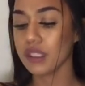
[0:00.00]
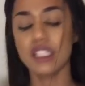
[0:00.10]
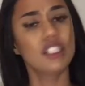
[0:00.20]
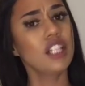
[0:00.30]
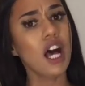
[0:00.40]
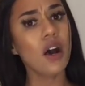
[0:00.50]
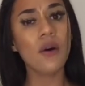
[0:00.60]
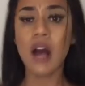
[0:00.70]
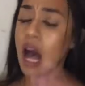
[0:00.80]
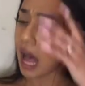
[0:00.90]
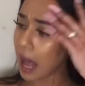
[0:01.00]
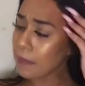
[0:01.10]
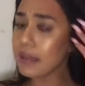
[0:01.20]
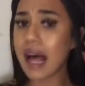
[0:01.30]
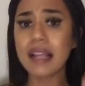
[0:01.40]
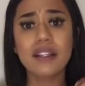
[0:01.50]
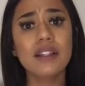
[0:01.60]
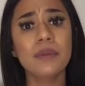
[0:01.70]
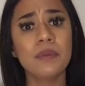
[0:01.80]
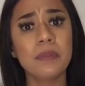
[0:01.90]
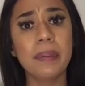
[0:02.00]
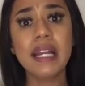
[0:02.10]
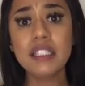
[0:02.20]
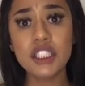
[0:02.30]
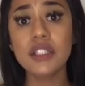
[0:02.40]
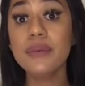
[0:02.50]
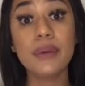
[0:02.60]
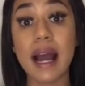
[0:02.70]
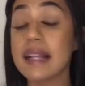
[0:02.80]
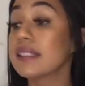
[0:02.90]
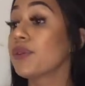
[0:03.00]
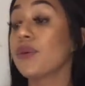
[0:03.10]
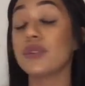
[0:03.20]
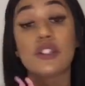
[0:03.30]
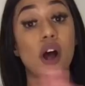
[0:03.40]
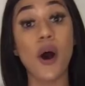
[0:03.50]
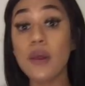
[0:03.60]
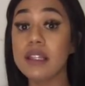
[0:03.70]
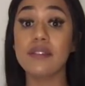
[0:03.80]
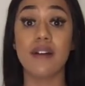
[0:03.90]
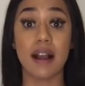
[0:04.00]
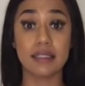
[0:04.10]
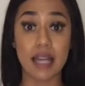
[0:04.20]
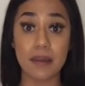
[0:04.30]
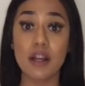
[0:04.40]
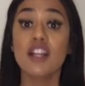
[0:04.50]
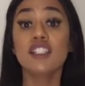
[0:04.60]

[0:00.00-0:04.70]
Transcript: So I'm like, bitch, you got us totally fucked up.